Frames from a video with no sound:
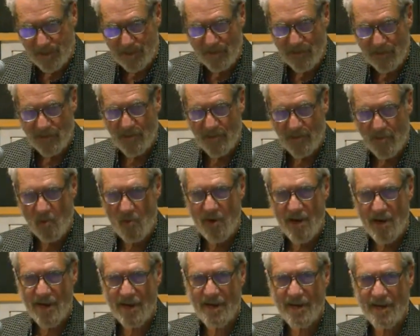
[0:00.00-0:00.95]
a
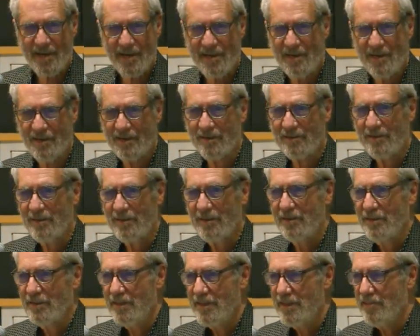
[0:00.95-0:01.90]
beret.
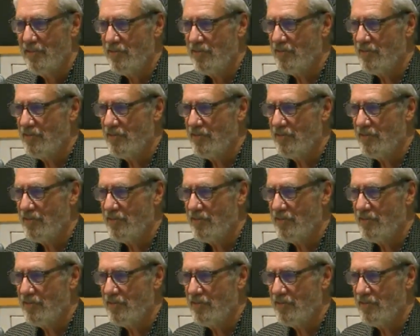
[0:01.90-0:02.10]
He was